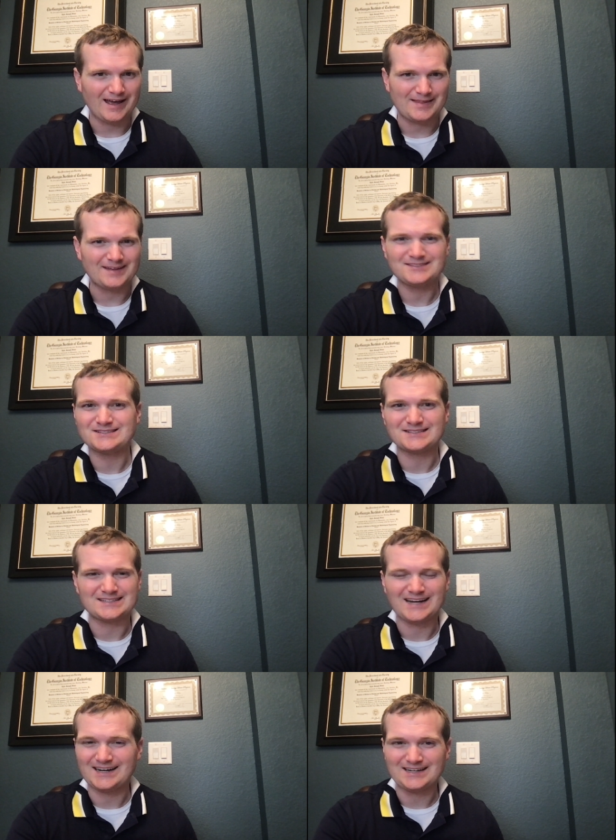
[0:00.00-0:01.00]
And that's just at
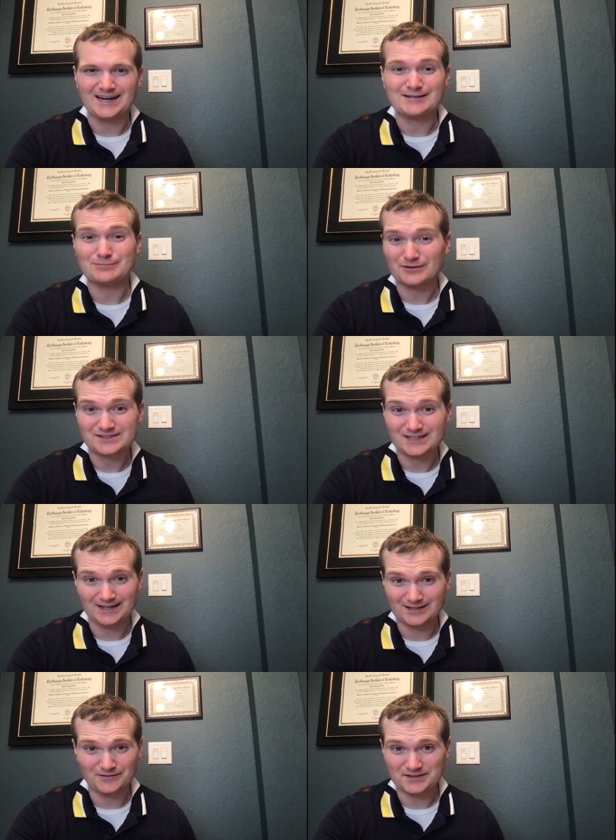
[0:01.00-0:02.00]

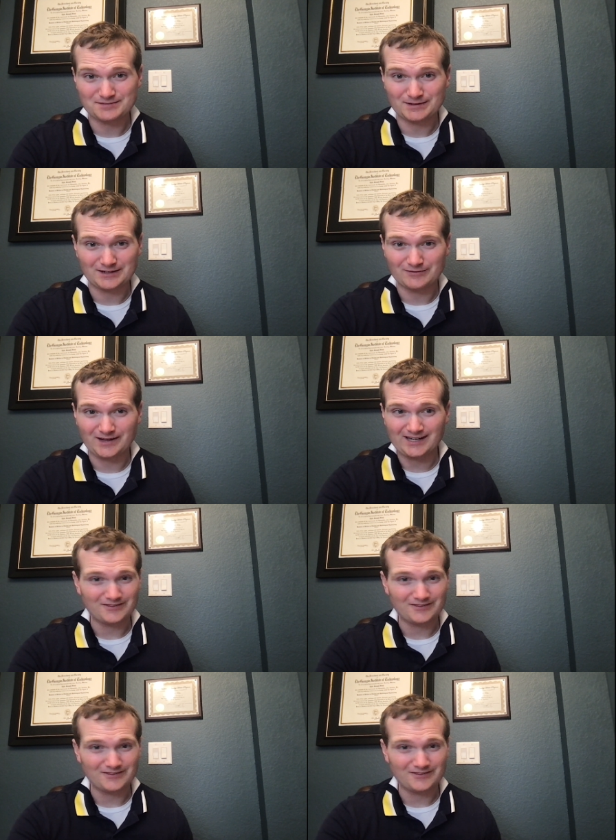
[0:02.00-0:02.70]
99% of the speed of light.